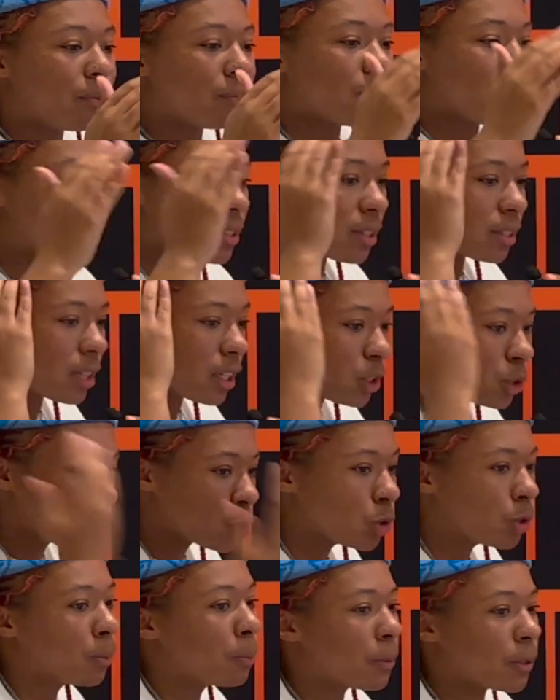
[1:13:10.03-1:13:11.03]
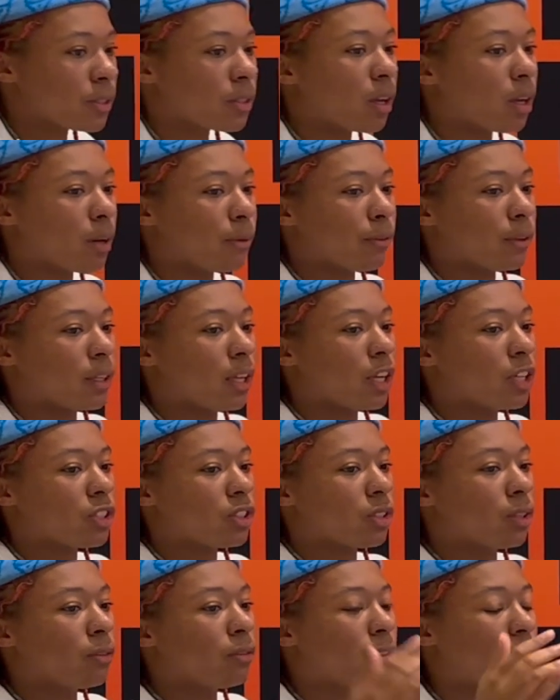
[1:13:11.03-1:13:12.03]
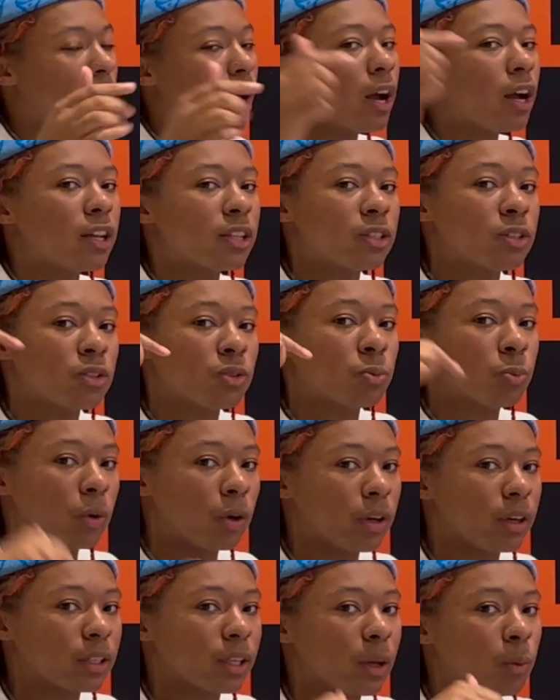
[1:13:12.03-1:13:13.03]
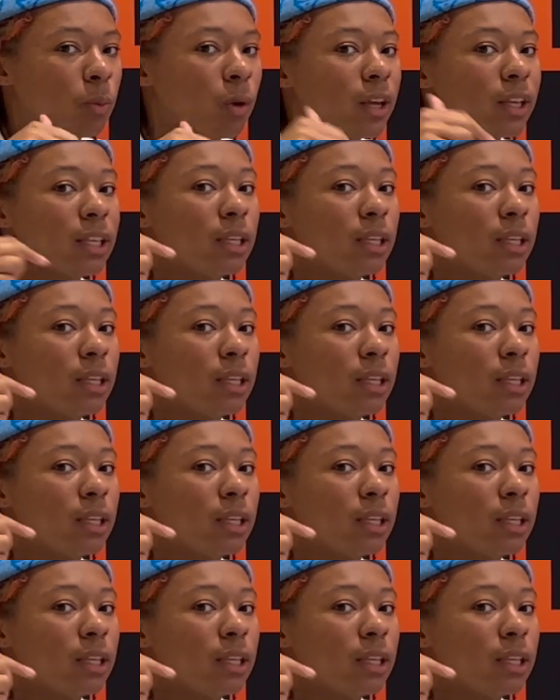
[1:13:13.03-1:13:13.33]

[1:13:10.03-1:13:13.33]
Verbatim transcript: this is a true personification of God's work and what